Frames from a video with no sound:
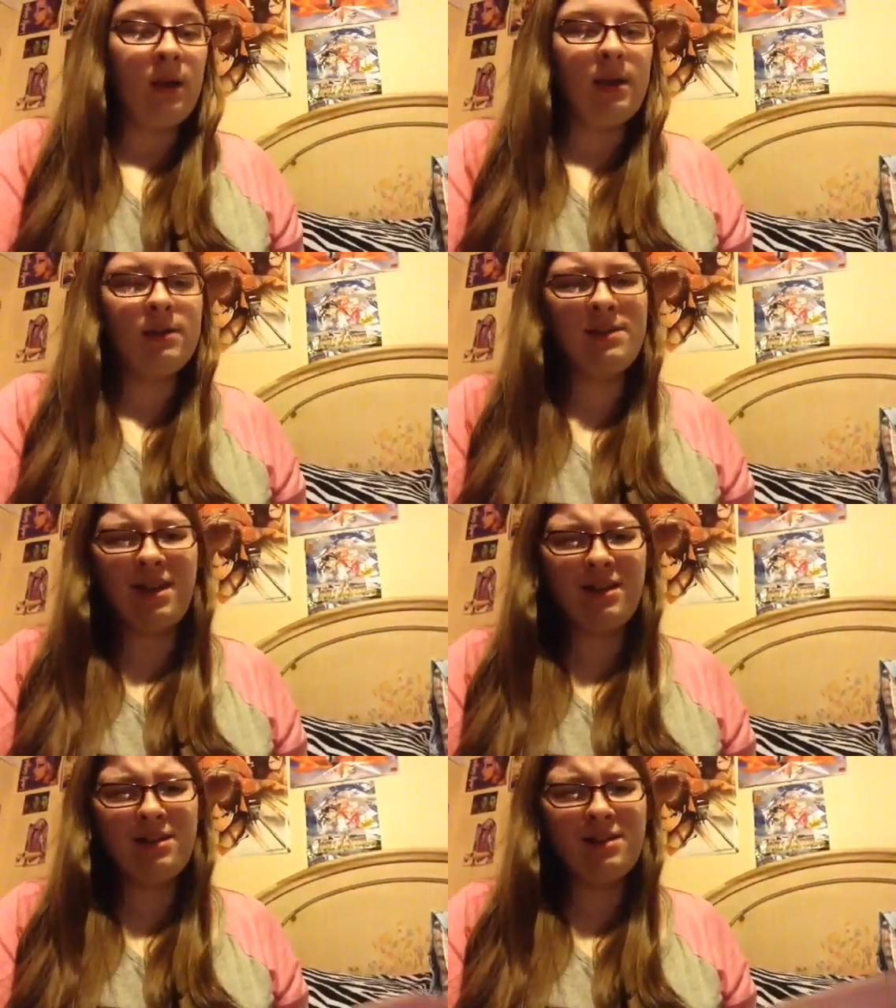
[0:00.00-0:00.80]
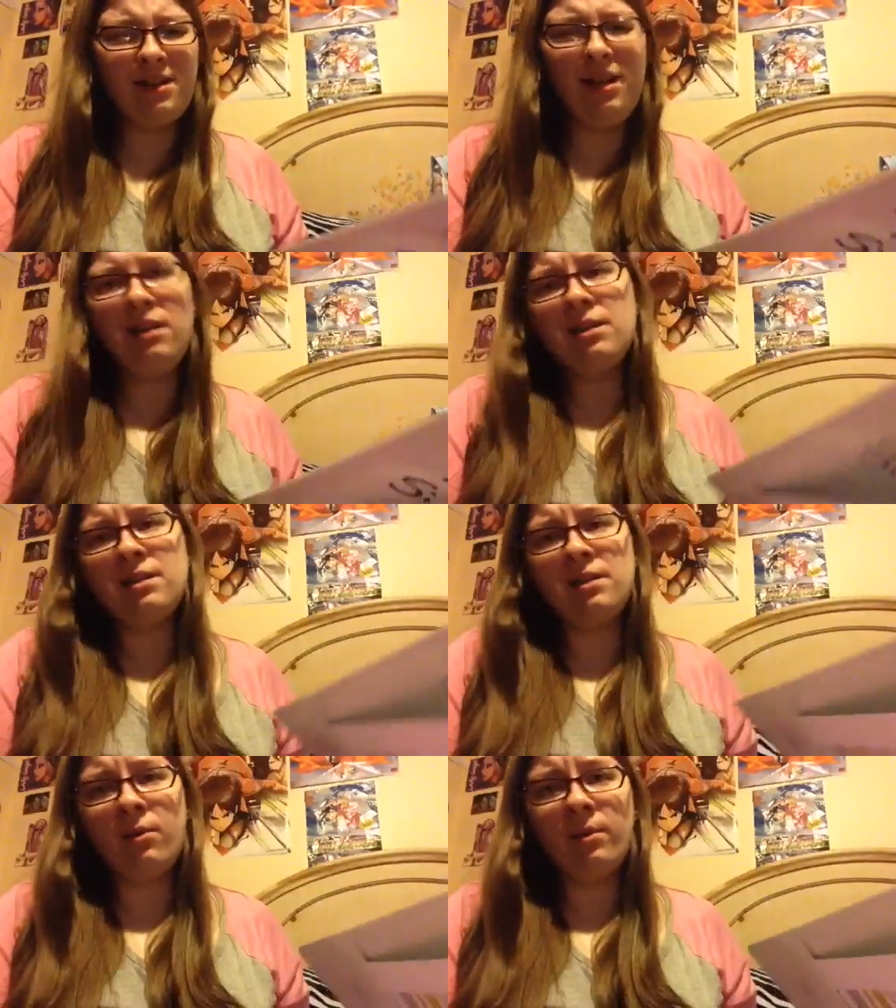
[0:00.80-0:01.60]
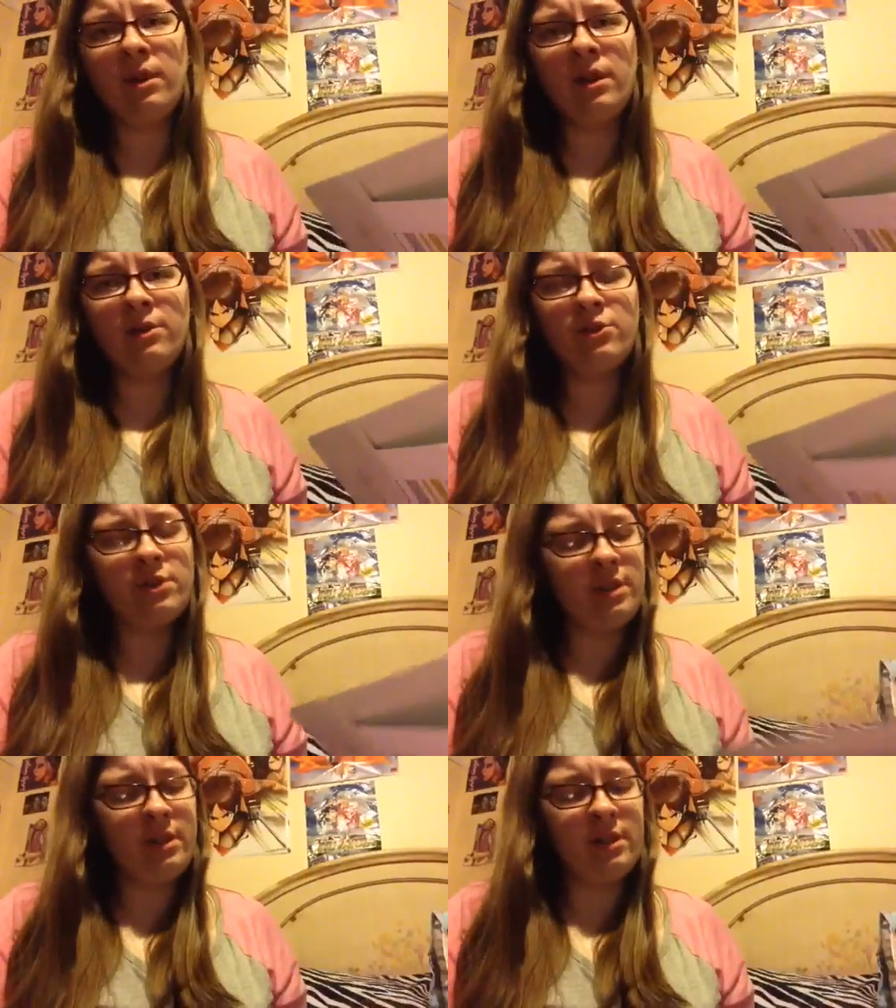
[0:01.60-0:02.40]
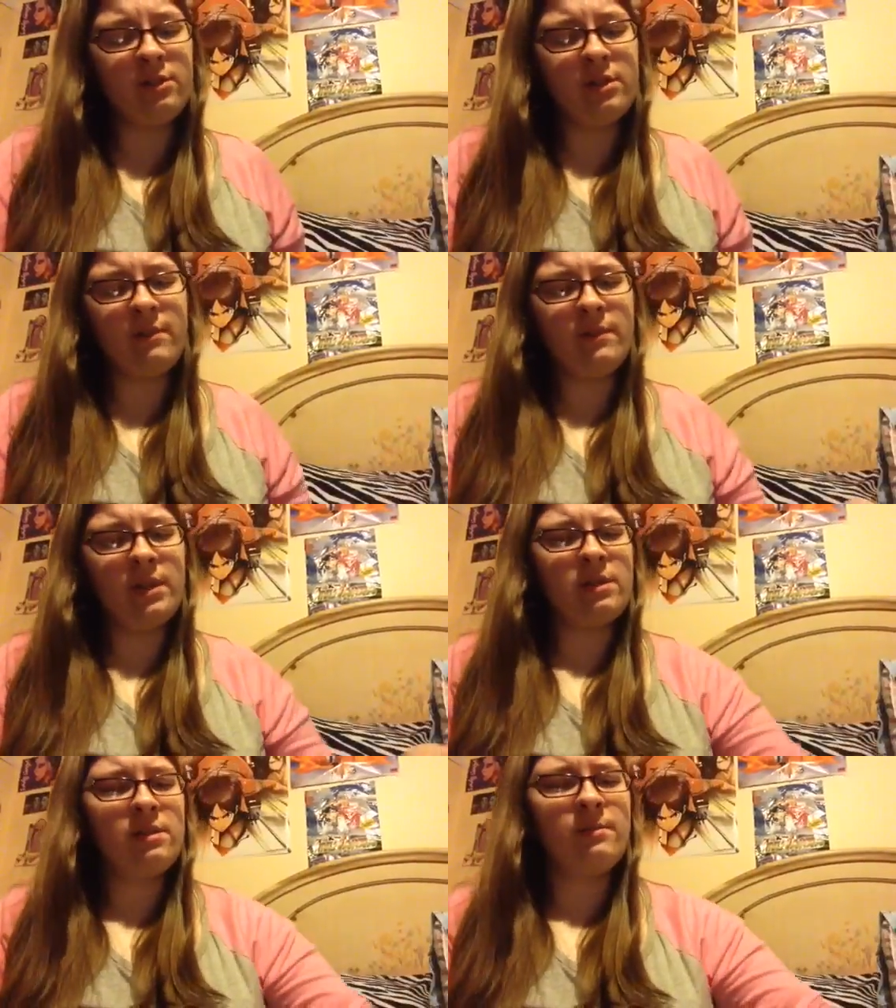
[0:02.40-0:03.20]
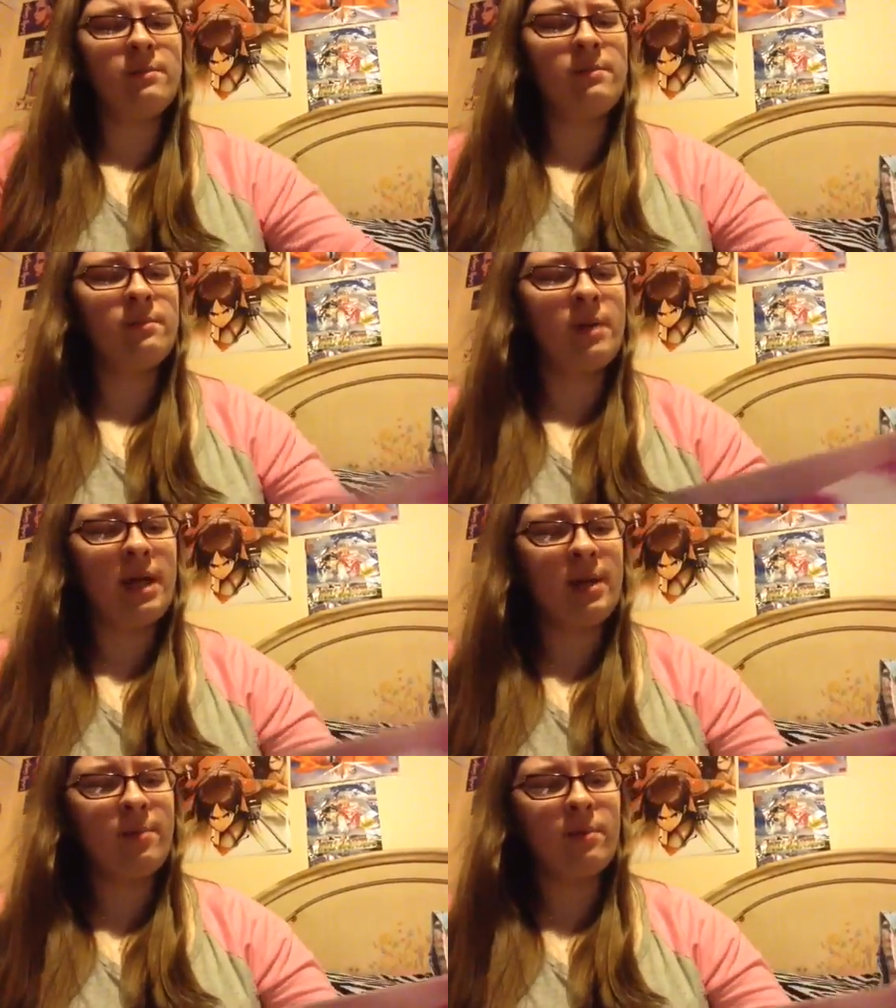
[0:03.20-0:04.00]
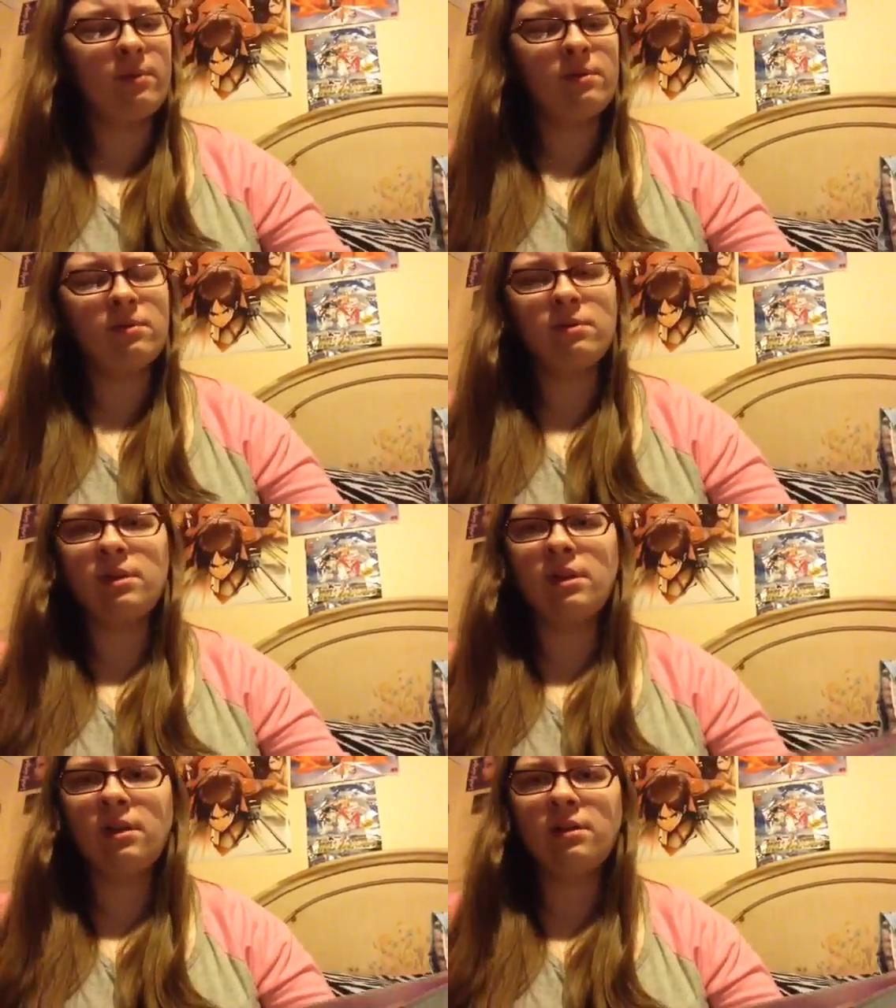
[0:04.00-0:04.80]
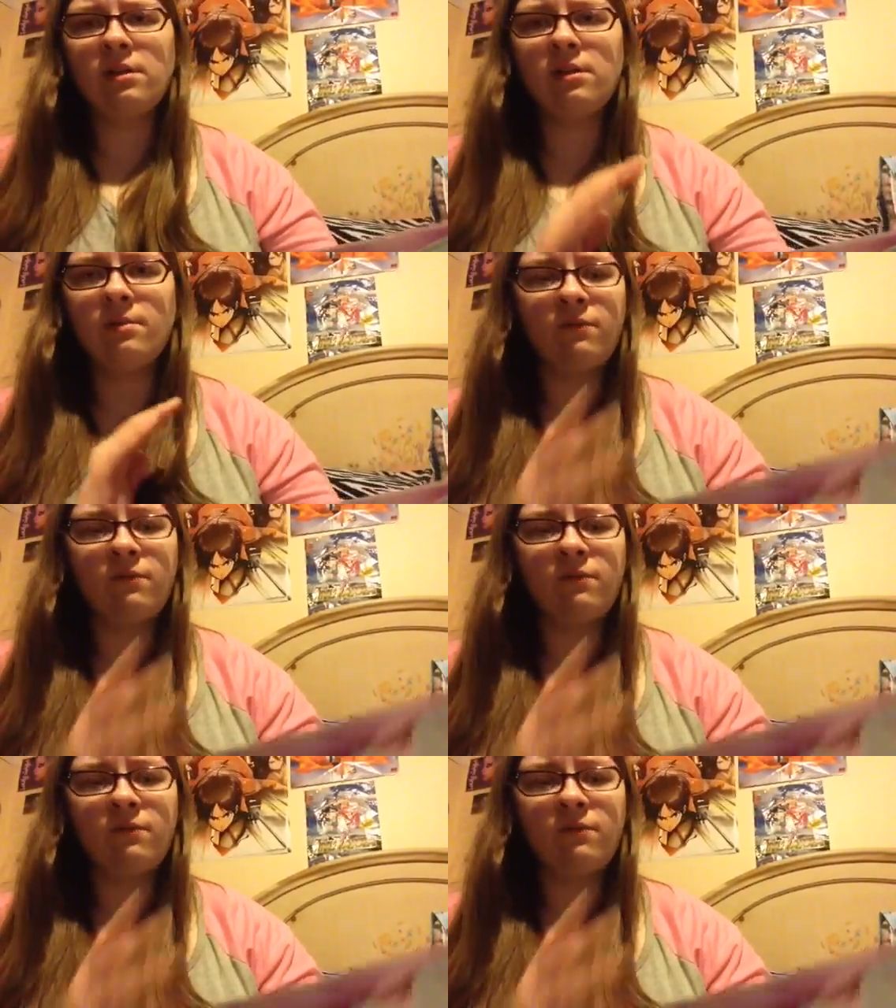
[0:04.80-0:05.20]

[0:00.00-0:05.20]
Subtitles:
Inside this thing, it's not really interesting. I just have like some papers and some